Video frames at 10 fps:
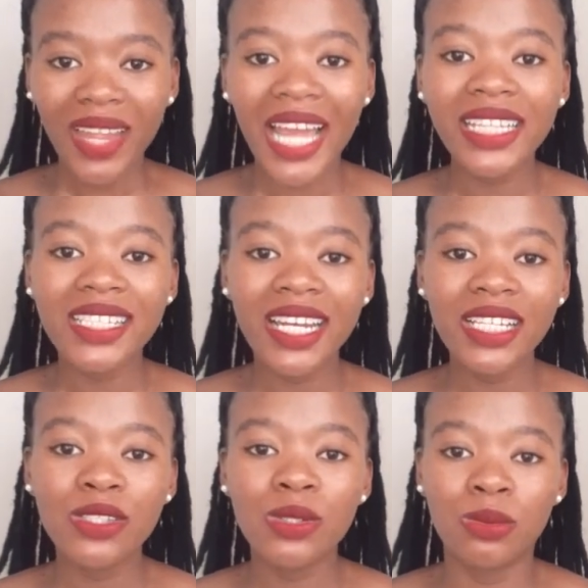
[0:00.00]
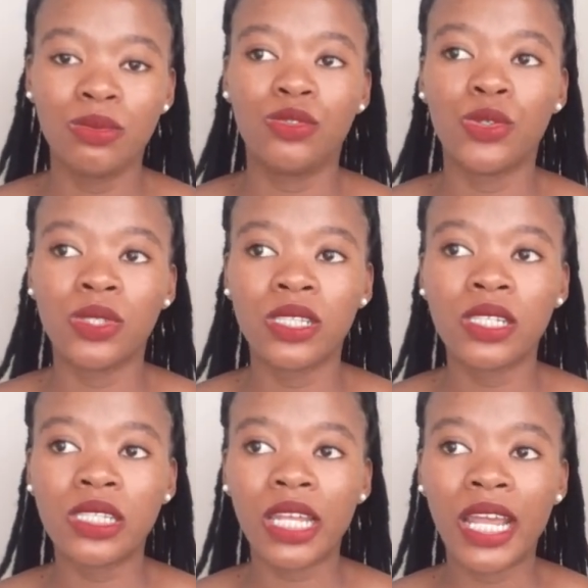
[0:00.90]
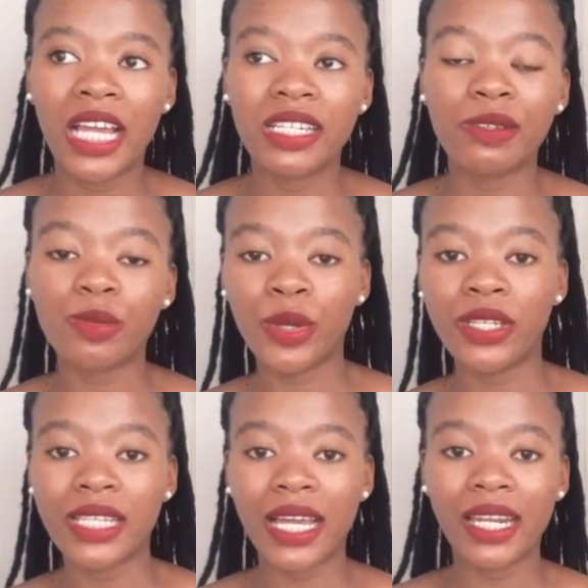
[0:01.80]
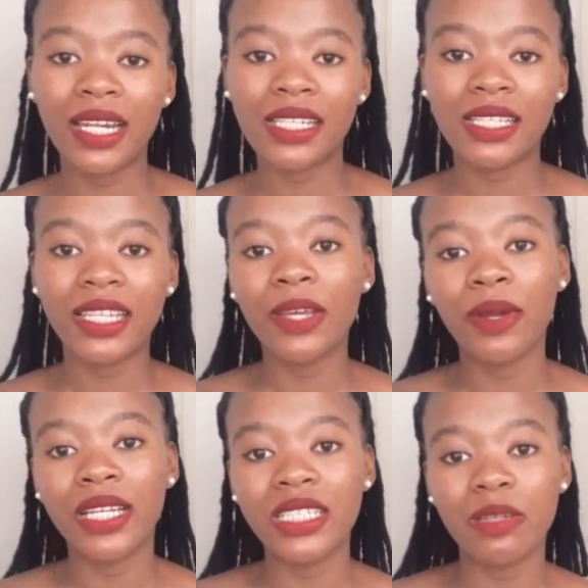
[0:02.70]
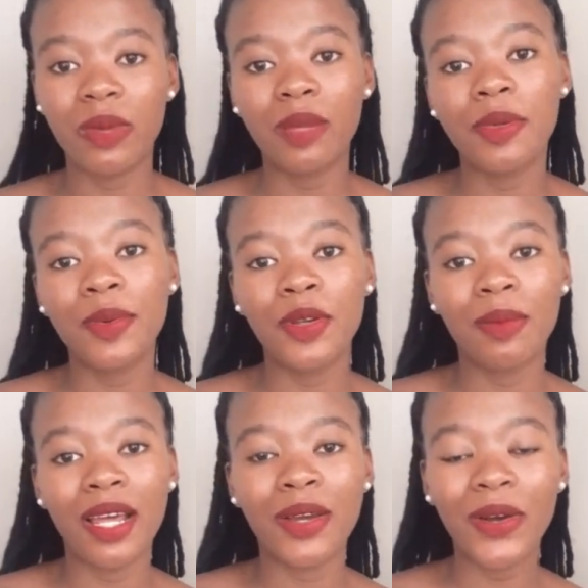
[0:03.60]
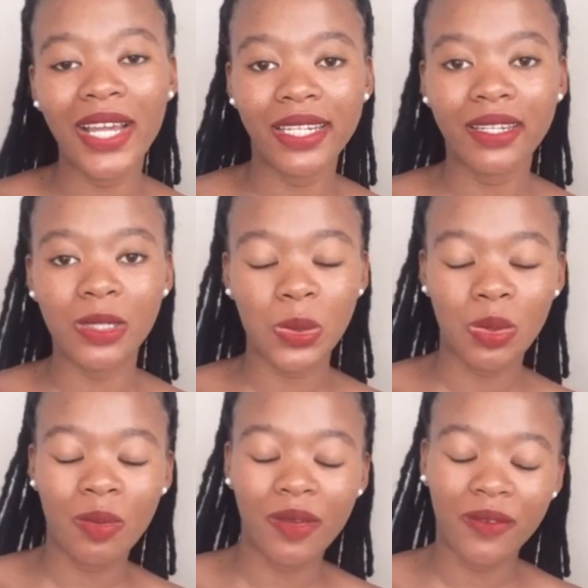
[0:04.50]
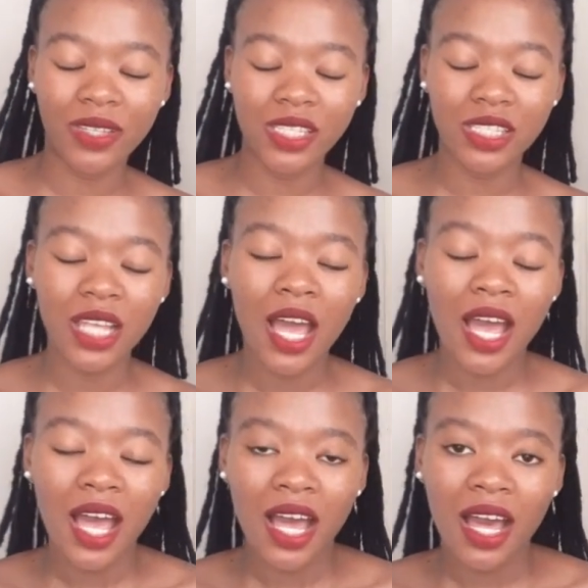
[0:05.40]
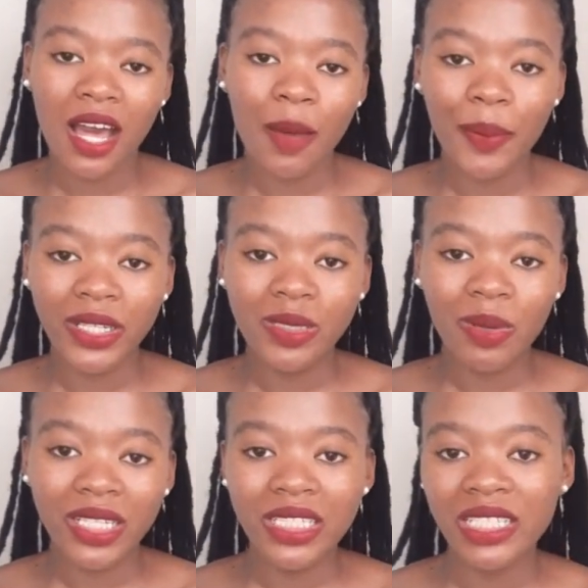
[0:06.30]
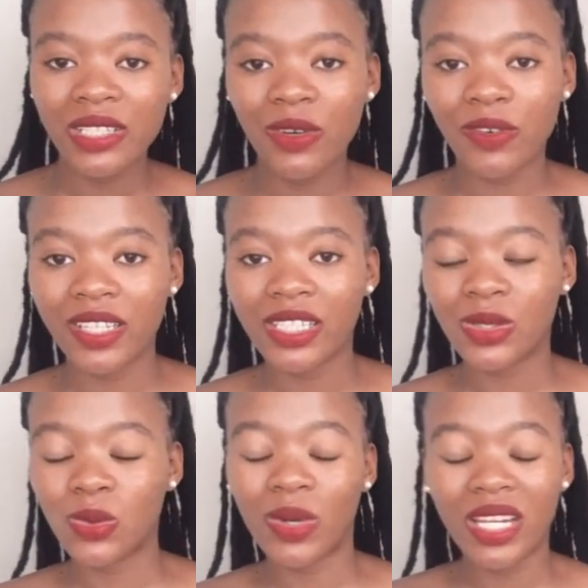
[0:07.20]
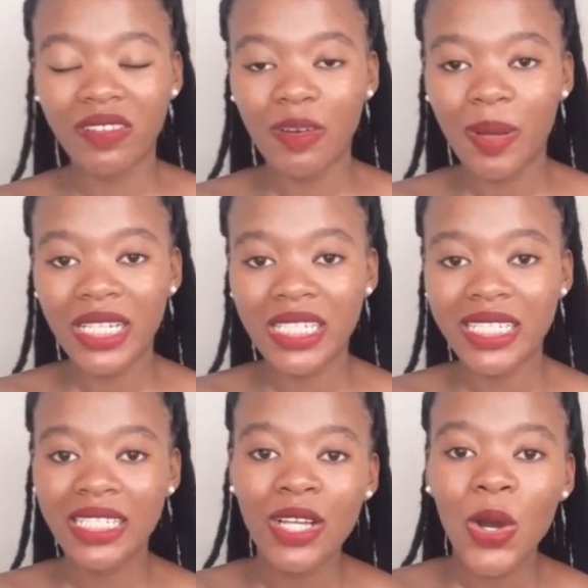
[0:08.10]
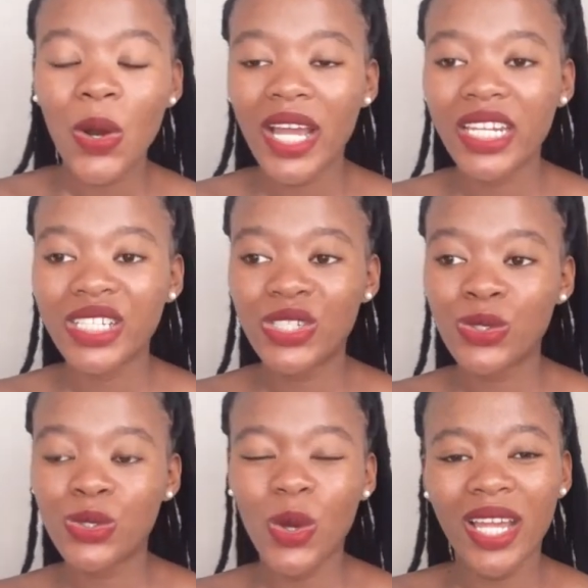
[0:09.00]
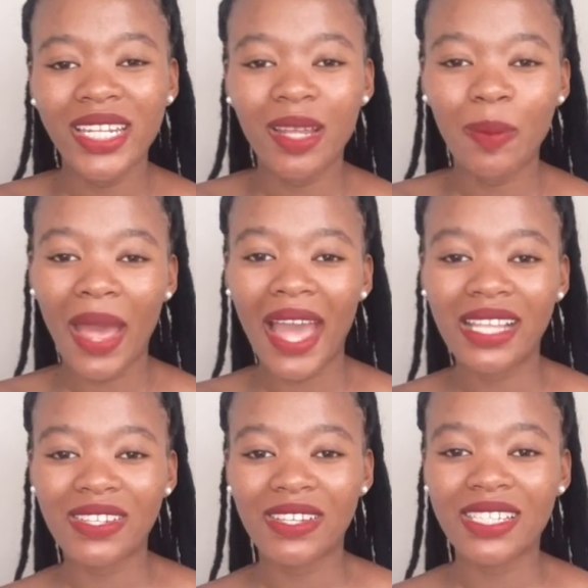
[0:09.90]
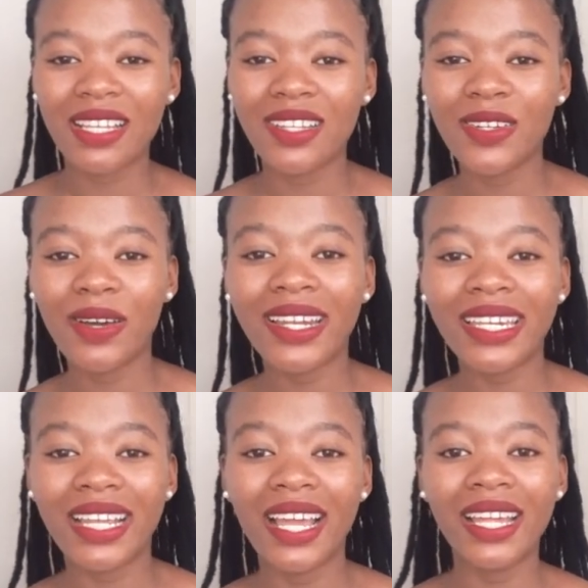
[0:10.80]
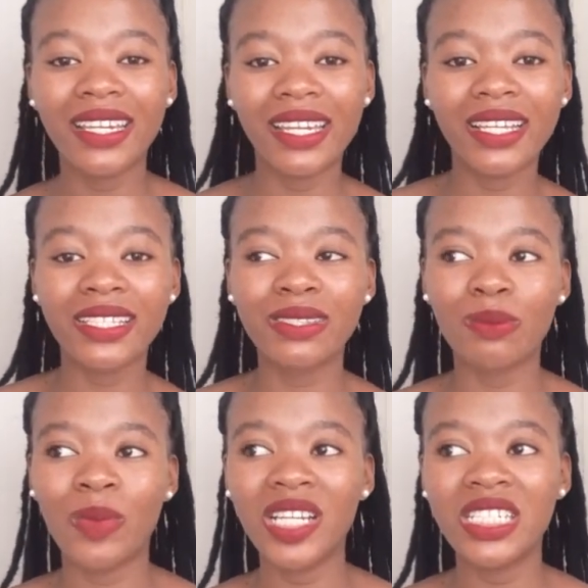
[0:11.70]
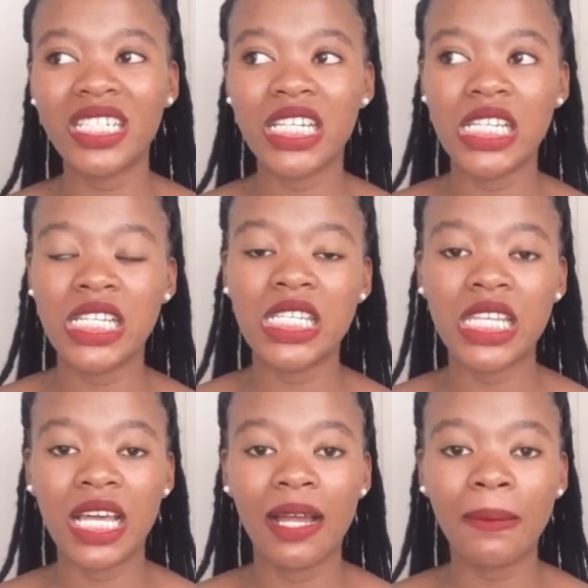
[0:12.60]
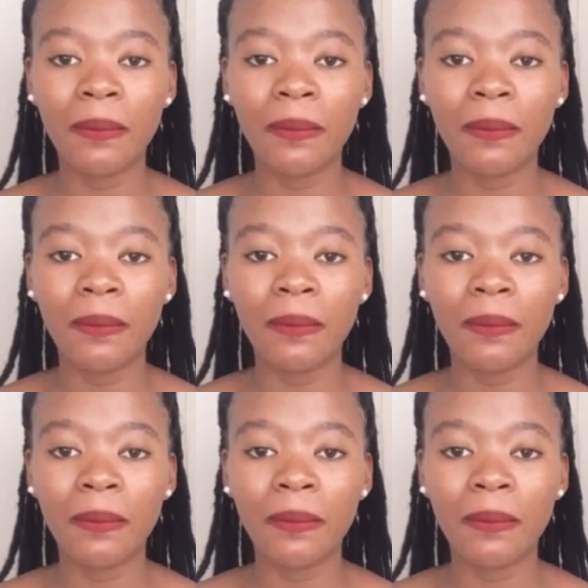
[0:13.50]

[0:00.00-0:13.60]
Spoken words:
I decided to choose these three items because I realized that they were in demand. People would be like, oh, I need a swimwear for this beach party or for this whatever party. Oh, I need shoes. Oh, I need a bag. So I was like, you know what, it is much easier